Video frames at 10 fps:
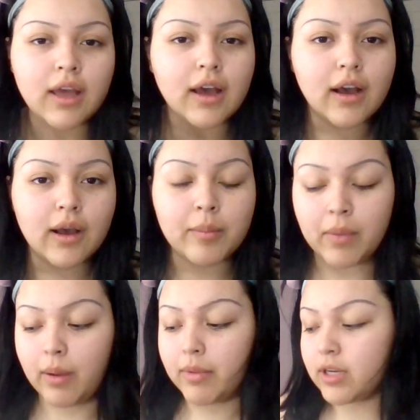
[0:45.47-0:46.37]

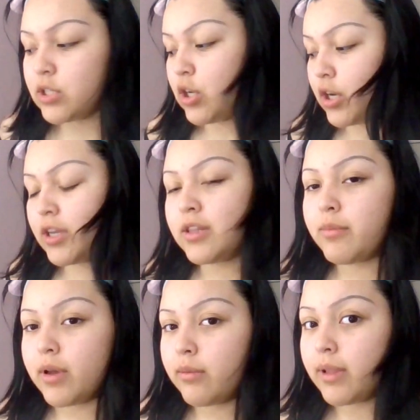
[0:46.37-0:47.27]
I'm gonna darken them
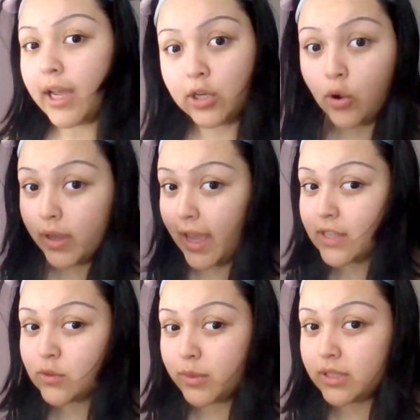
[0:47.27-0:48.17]
up. Like, don't
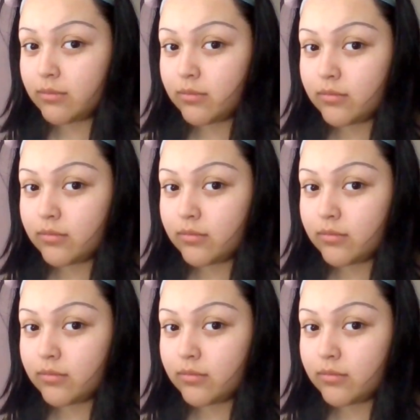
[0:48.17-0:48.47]
cancel me.